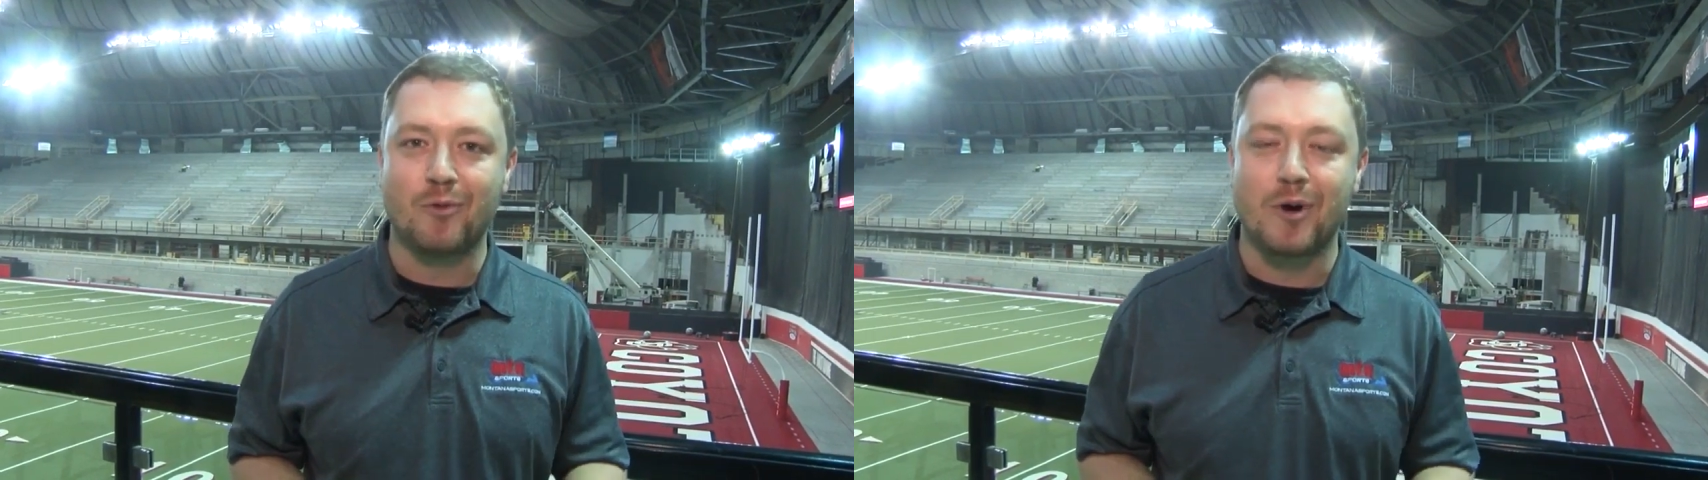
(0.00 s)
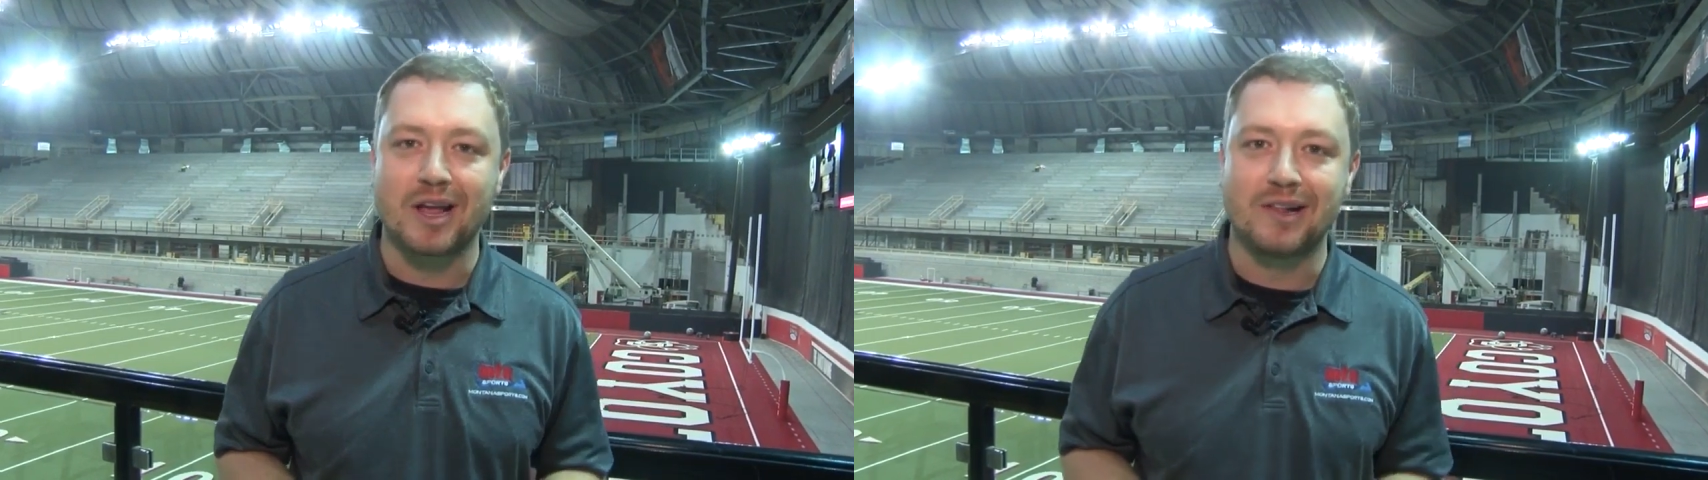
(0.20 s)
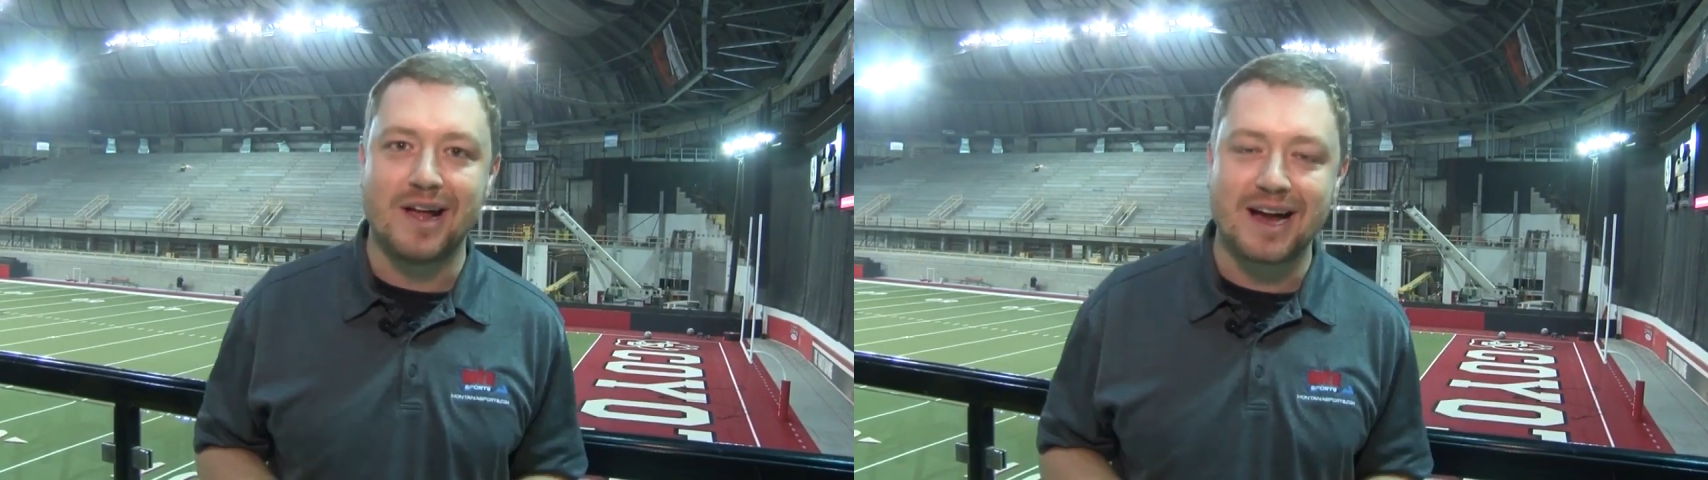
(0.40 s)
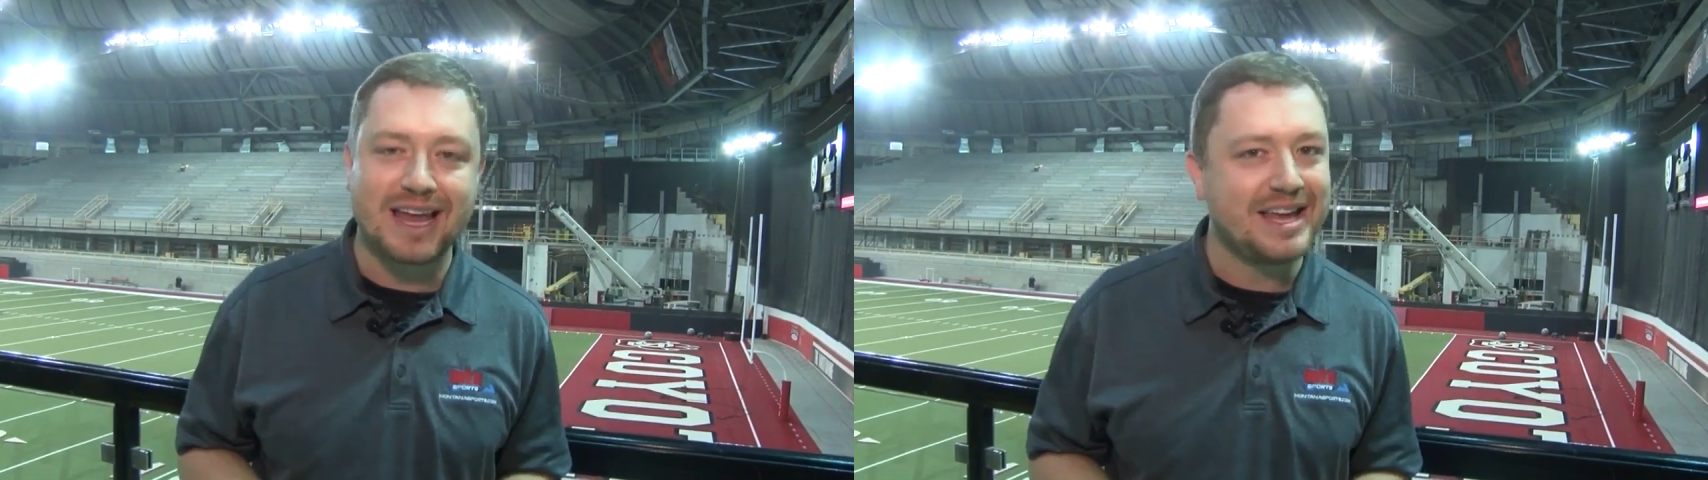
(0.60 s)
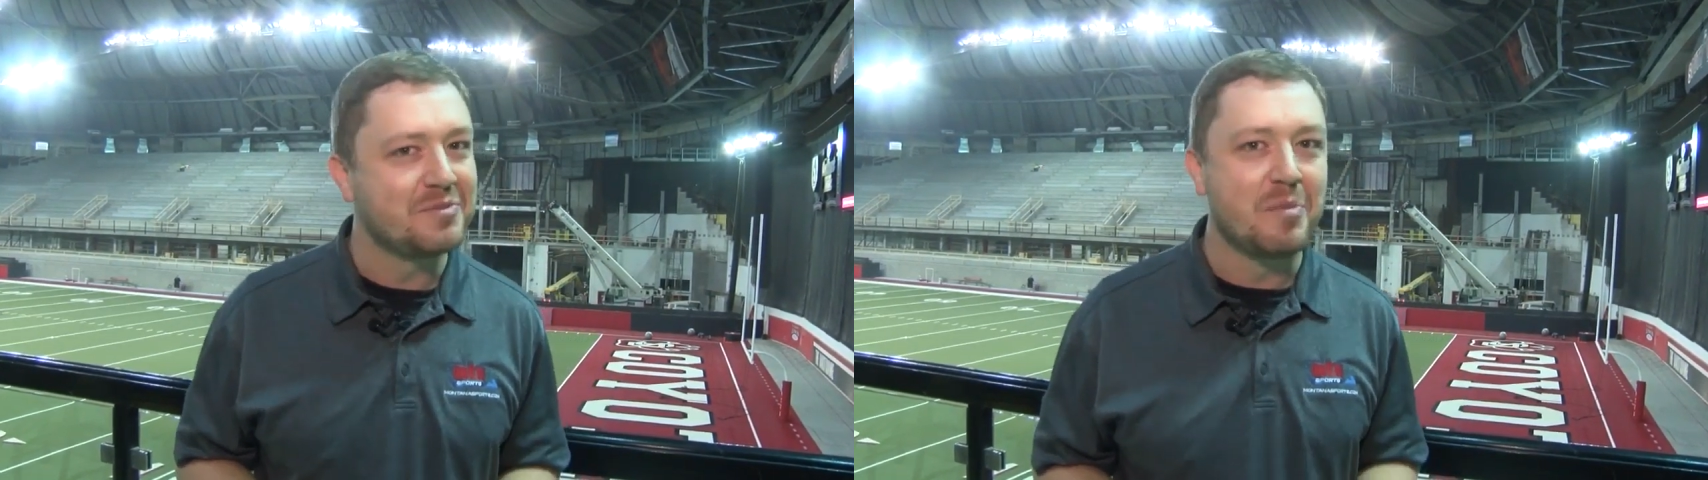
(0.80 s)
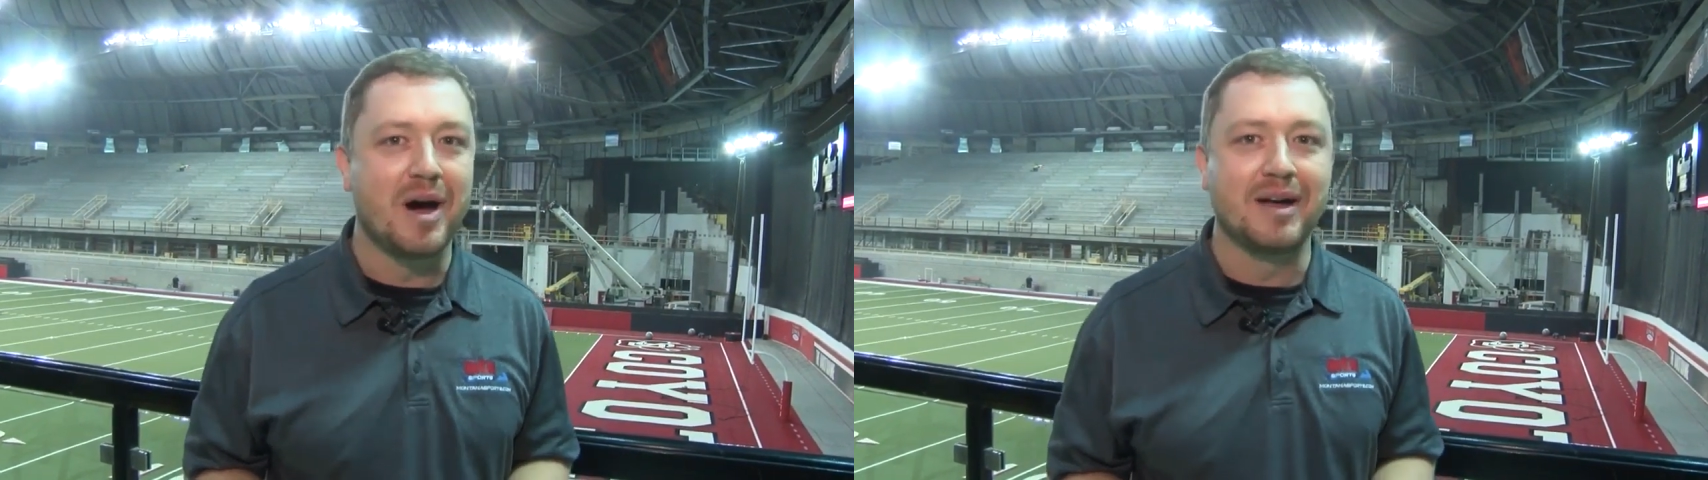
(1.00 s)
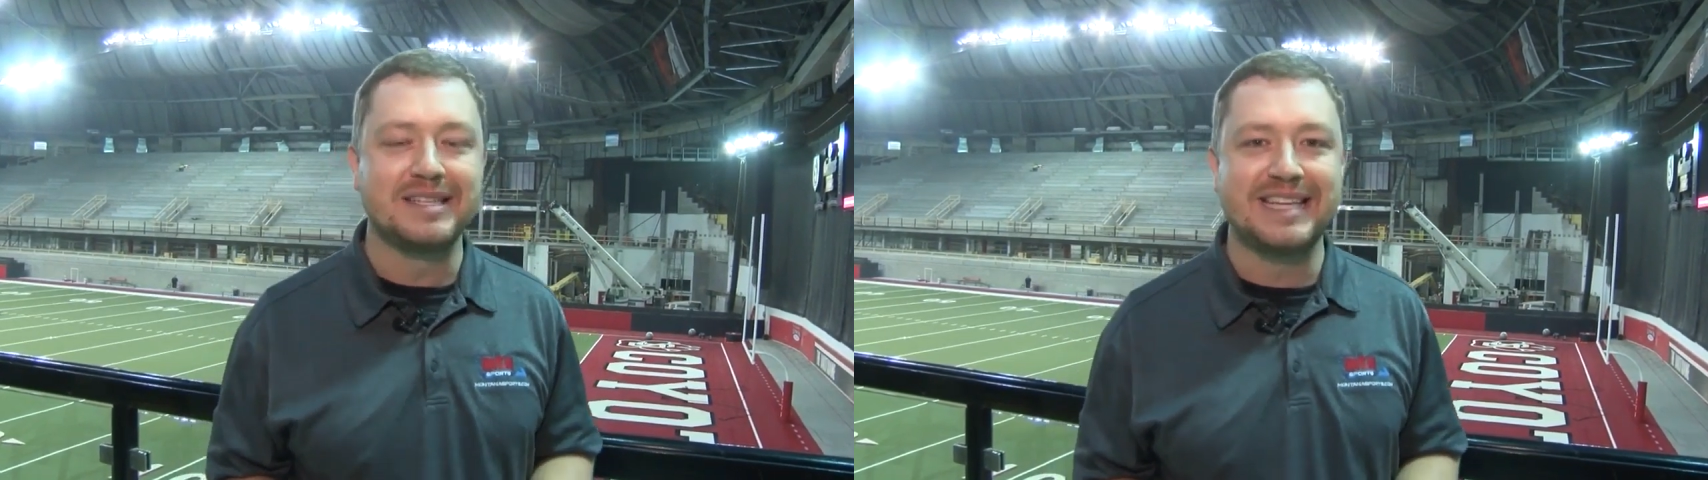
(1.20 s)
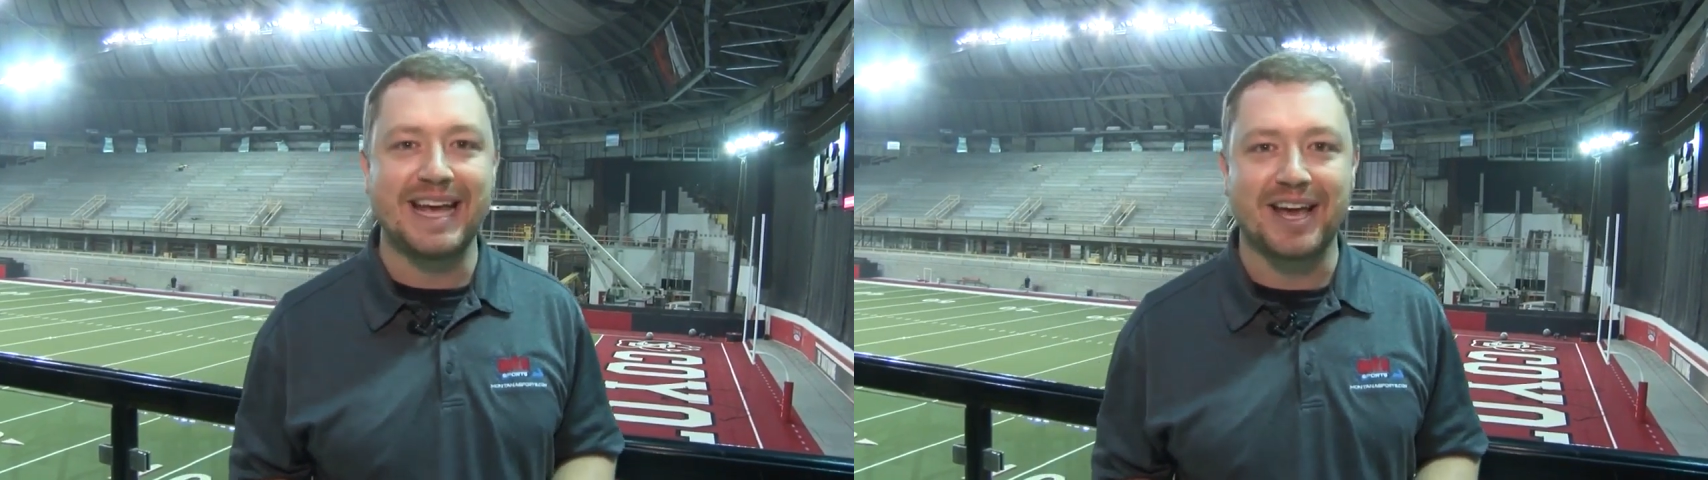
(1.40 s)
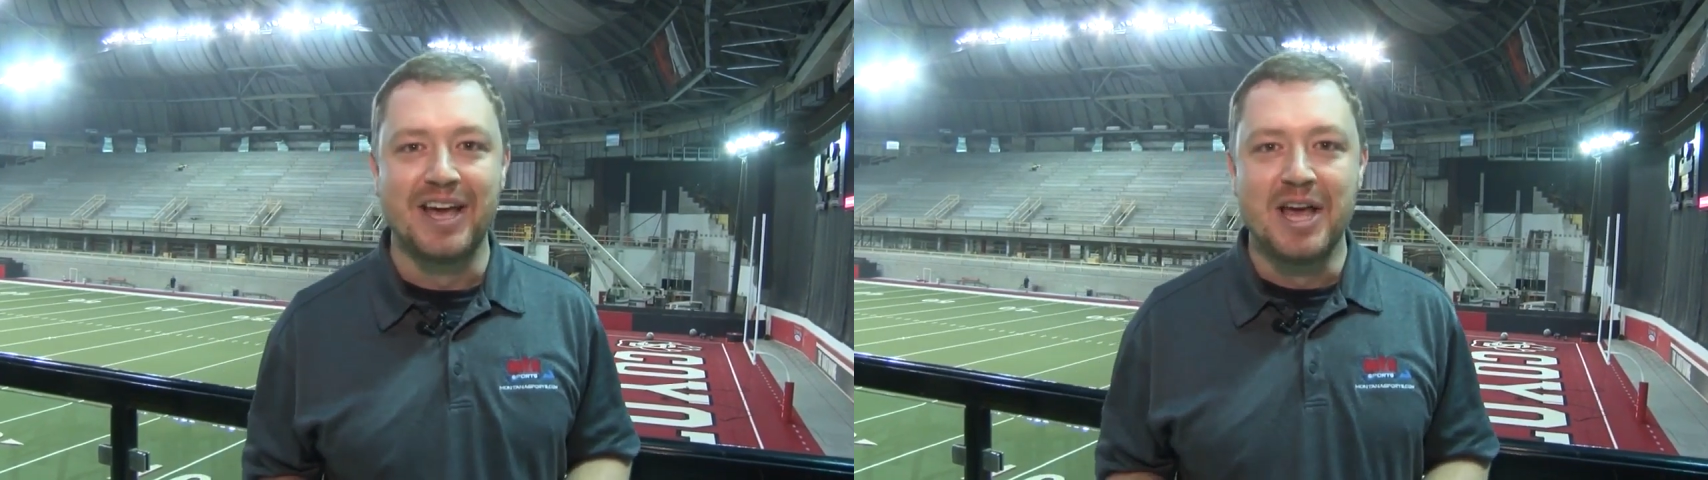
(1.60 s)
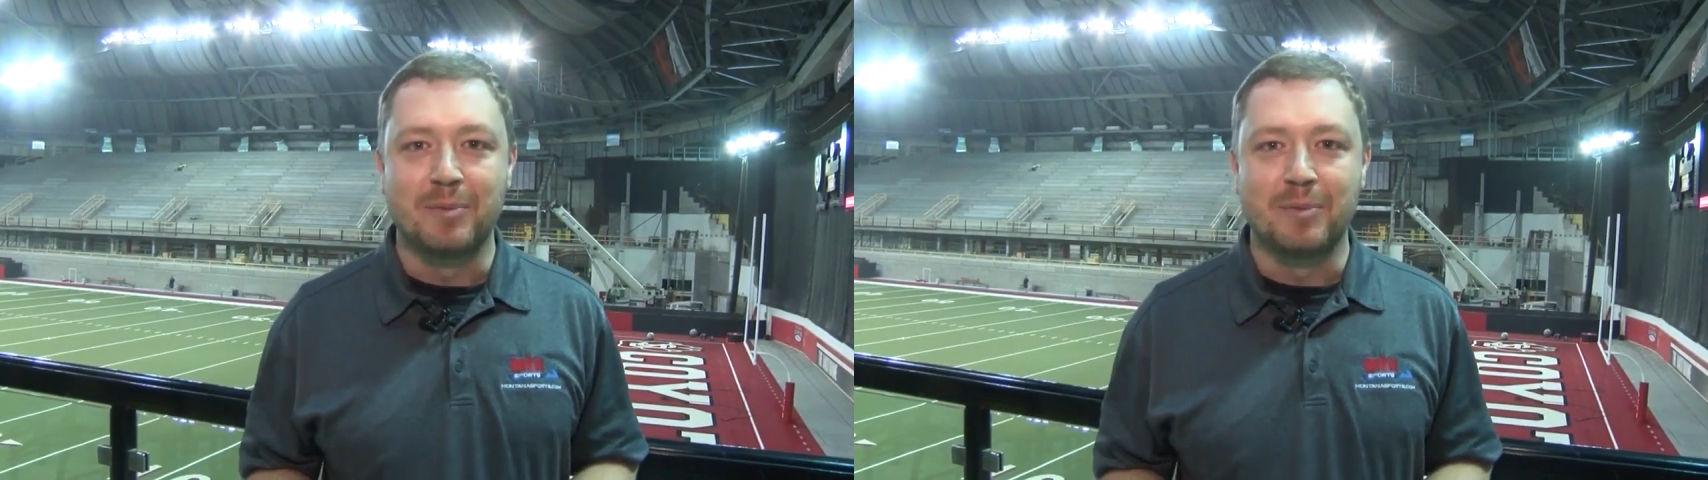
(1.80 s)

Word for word: 1 o'clock in Montana.